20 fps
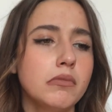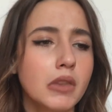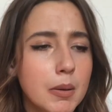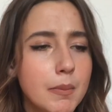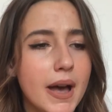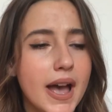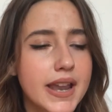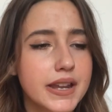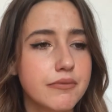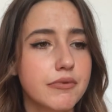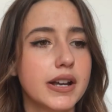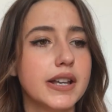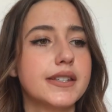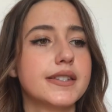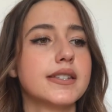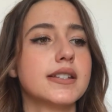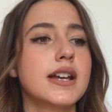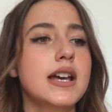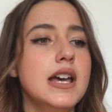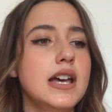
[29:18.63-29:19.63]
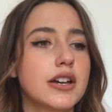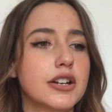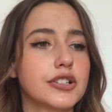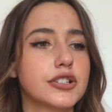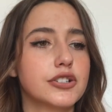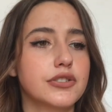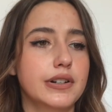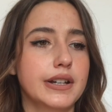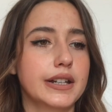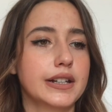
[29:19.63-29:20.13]
But anyways,
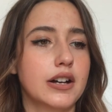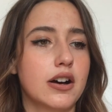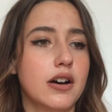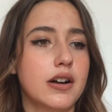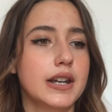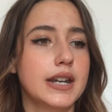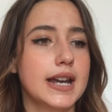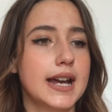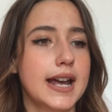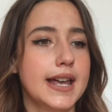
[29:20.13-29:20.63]
going on.